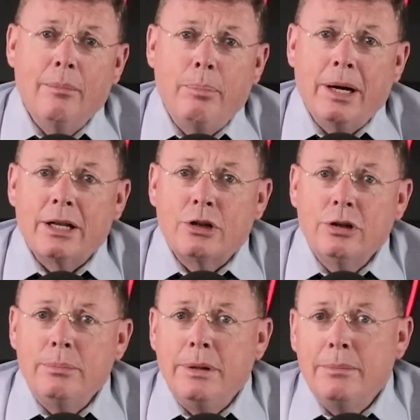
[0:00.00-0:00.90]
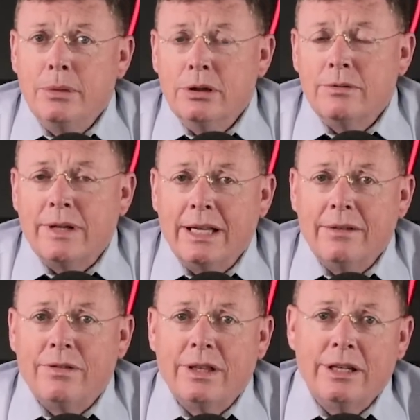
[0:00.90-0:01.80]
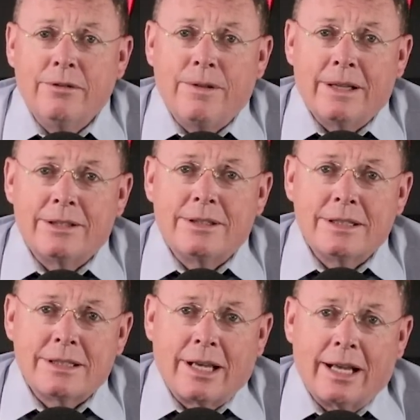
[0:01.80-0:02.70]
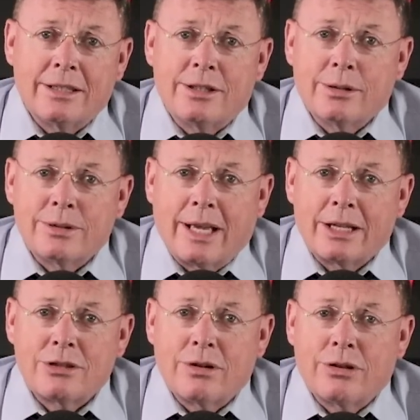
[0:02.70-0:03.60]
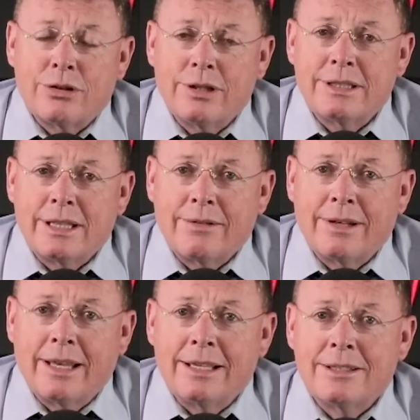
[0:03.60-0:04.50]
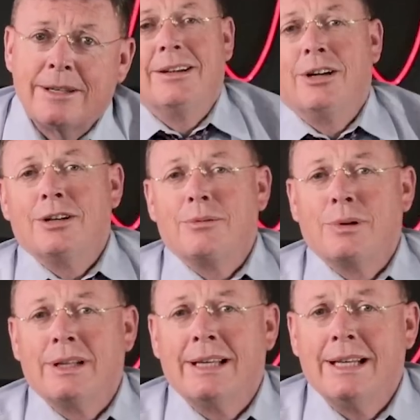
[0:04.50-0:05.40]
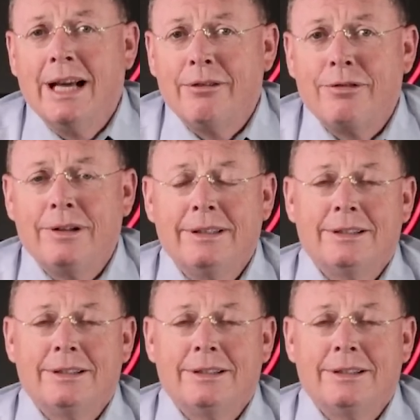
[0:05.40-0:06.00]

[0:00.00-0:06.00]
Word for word: but could be moved if the defense decides those extra 37 days aren't really enough